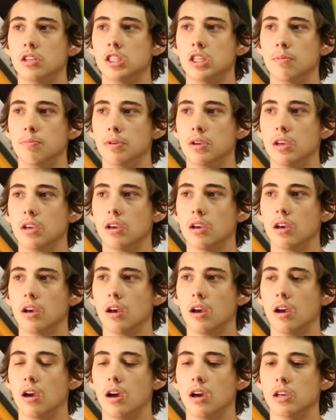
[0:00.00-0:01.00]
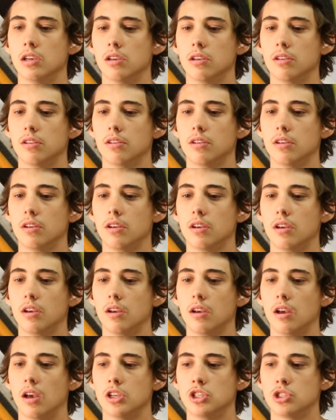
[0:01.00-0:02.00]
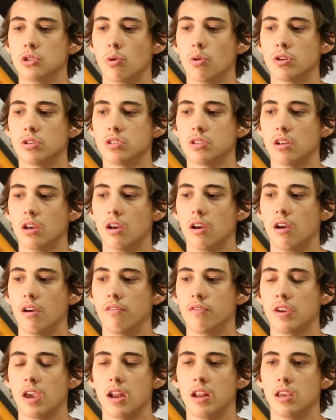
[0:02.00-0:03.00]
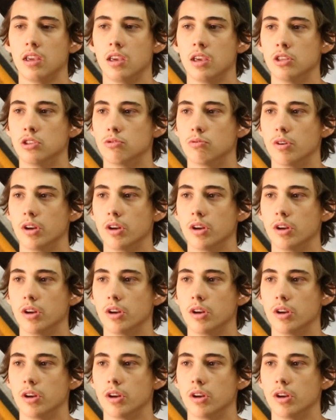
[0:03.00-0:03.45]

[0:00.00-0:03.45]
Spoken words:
to be a source of getting kids